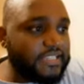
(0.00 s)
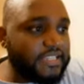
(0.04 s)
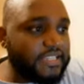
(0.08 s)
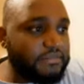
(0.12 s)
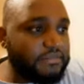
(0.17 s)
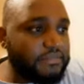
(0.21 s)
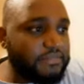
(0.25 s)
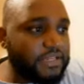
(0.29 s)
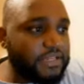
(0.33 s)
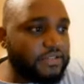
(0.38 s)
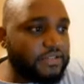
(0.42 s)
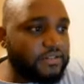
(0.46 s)
the
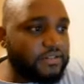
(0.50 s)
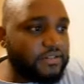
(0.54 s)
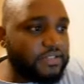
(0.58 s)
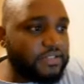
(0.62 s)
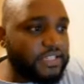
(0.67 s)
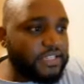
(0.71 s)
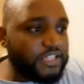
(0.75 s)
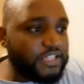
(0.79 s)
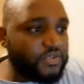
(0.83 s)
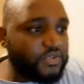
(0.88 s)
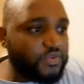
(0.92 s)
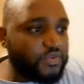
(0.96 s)
middle,
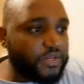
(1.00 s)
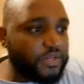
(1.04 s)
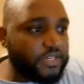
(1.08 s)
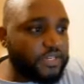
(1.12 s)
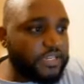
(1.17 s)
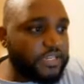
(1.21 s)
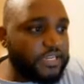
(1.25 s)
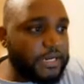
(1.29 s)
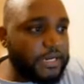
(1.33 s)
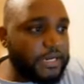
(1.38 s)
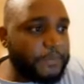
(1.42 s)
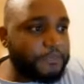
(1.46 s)
this one
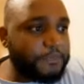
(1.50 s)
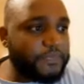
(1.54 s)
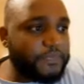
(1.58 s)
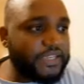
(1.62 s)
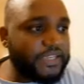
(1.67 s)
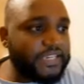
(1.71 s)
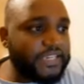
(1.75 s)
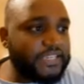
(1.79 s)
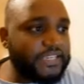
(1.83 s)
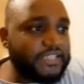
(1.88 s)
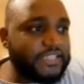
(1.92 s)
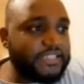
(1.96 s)
here,
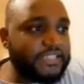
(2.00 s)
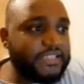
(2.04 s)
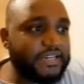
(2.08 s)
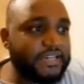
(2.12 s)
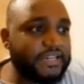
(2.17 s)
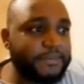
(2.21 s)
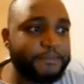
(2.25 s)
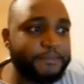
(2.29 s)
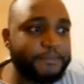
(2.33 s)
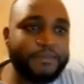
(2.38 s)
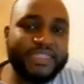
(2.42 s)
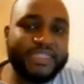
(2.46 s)
is
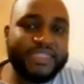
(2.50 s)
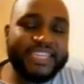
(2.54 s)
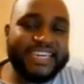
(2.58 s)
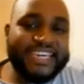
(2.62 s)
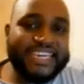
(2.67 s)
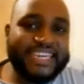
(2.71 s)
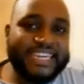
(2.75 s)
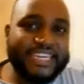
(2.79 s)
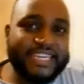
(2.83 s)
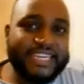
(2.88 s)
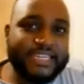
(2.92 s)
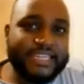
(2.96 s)
the
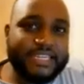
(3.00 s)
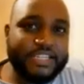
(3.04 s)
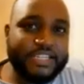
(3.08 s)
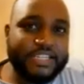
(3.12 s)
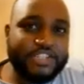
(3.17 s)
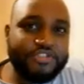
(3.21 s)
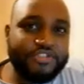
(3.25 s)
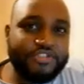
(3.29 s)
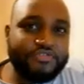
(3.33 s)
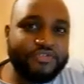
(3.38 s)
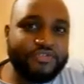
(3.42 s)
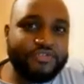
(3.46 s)

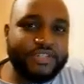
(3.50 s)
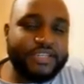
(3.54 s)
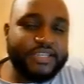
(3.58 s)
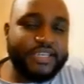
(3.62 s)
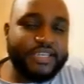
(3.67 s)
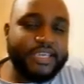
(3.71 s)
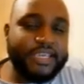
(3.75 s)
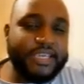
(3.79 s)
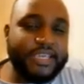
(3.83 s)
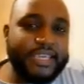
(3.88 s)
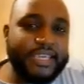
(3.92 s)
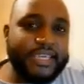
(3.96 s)
industry.
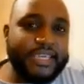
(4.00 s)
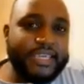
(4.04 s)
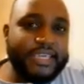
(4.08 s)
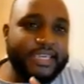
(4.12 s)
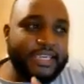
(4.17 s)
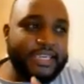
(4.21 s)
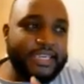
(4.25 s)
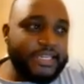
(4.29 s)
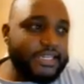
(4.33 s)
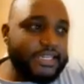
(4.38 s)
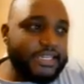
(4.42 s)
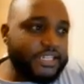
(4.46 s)

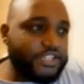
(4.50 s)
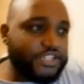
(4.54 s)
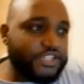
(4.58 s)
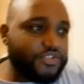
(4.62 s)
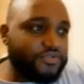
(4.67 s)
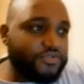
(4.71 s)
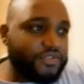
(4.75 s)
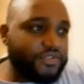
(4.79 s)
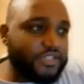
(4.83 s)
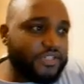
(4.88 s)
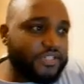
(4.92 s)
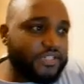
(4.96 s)

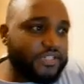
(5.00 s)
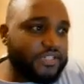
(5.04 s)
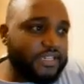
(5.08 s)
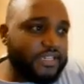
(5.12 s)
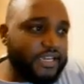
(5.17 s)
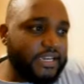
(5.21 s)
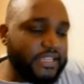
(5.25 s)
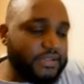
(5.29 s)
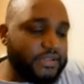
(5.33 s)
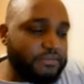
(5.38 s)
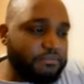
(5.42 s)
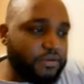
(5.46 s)
Industry
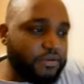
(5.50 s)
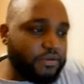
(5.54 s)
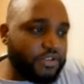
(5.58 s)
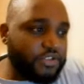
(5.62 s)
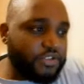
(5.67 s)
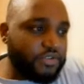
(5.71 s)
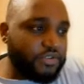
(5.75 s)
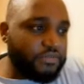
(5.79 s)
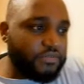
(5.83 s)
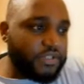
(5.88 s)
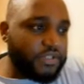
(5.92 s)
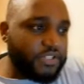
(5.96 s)
at the
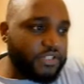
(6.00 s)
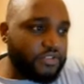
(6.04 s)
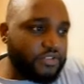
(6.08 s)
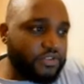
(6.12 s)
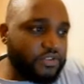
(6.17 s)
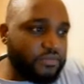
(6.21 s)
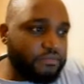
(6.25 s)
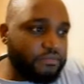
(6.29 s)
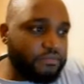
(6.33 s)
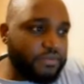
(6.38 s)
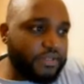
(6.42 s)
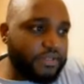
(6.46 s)
bottom is
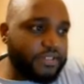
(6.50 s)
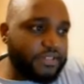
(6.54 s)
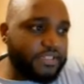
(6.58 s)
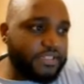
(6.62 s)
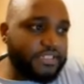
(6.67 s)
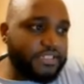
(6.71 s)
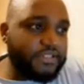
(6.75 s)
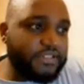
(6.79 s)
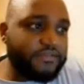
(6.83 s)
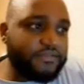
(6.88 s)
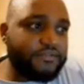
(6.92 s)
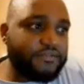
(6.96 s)

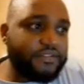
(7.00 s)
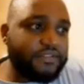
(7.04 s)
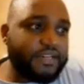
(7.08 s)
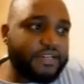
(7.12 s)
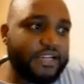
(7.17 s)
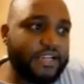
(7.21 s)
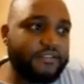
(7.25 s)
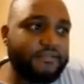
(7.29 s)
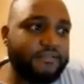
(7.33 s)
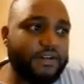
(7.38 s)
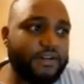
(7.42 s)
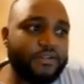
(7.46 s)
competitive
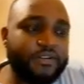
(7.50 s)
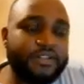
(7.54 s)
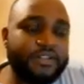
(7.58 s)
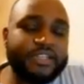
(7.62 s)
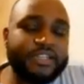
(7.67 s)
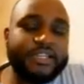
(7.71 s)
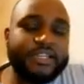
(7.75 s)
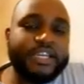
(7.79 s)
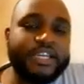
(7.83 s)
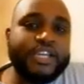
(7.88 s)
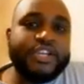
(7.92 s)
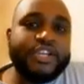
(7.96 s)

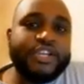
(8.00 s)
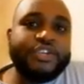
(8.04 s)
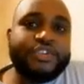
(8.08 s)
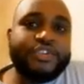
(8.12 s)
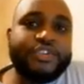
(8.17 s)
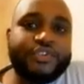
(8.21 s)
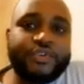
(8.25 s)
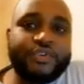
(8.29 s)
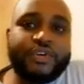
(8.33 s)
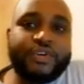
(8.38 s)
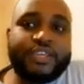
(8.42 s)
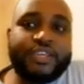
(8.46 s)
rivalry.
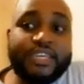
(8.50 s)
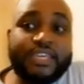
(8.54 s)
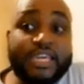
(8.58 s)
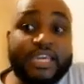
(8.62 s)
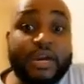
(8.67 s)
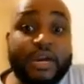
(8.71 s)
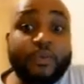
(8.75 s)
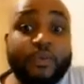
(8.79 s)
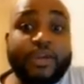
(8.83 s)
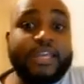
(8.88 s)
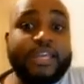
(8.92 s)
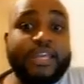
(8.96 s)
So
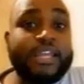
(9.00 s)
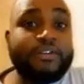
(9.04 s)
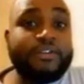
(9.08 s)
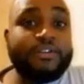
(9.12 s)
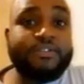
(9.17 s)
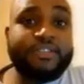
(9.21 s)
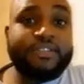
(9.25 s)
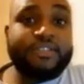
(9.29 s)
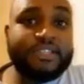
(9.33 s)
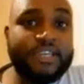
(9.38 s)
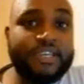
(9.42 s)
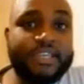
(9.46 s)
here we are now
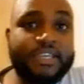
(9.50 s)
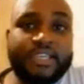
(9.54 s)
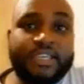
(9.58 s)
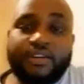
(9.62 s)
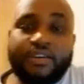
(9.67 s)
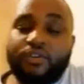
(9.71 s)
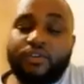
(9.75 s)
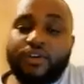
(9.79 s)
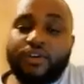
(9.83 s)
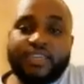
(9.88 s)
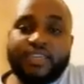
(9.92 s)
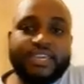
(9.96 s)

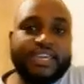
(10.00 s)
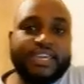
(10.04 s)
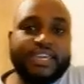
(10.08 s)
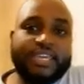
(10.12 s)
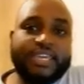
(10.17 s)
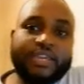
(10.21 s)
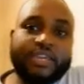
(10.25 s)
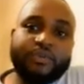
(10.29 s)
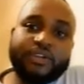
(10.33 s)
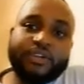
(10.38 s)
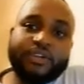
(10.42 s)
saying, okay, we